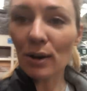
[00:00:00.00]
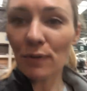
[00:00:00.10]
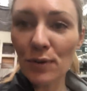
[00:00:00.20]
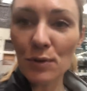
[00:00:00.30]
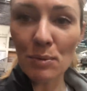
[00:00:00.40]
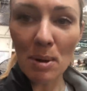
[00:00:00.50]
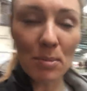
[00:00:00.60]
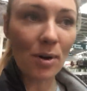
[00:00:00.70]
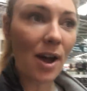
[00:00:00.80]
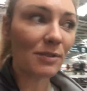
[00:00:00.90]
if you
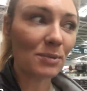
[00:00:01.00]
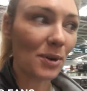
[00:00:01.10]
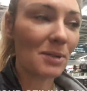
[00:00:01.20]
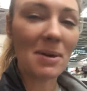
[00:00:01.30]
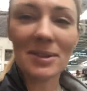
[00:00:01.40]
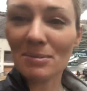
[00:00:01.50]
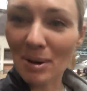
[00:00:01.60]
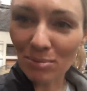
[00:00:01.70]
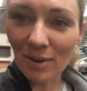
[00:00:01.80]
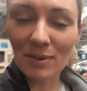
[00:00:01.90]
remember, I've spoken about this in
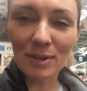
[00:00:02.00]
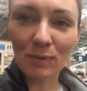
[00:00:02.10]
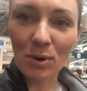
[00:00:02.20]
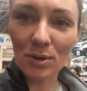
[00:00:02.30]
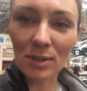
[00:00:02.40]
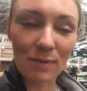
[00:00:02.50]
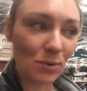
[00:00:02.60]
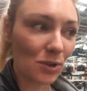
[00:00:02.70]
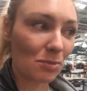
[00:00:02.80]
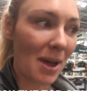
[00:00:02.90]
my previous vlogs. I've
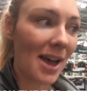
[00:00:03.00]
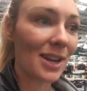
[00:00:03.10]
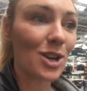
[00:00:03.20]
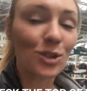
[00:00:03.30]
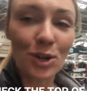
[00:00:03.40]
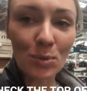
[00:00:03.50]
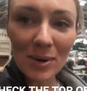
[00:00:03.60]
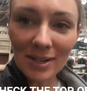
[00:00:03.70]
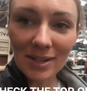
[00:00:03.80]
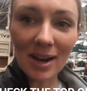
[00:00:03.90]
talked about during
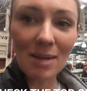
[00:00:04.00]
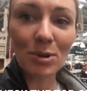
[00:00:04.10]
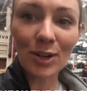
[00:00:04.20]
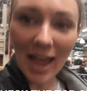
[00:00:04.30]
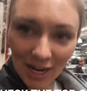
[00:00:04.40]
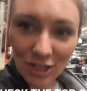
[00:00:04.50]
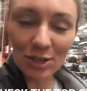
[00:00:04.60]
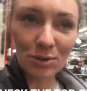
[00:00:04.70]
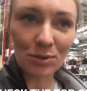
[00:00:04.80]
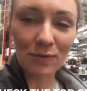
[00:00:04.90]
winter time you can
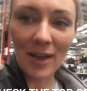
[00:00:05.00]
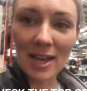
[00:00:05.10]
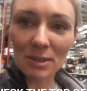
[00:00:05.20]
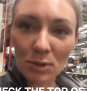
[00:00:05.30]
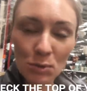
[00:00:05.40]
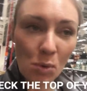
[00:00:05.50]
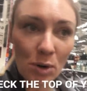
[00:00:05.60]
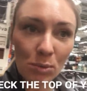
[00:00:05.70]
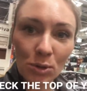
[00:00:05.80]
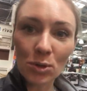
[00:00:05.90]
actually use your fans because what
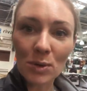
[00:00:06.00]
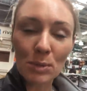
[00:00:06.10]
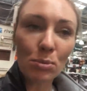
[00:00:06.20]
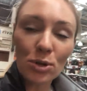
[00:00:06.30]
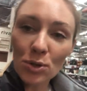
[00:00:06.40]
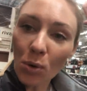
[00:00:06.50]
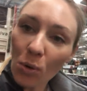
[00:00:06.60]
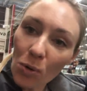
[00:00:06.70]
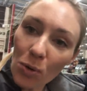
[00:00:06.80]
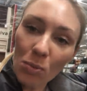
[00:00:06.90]
it will do is push
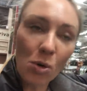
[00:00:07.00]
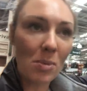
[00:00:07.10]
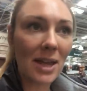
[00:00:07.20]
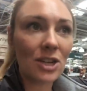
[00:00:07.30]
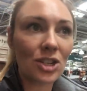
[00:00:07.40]
all the warm air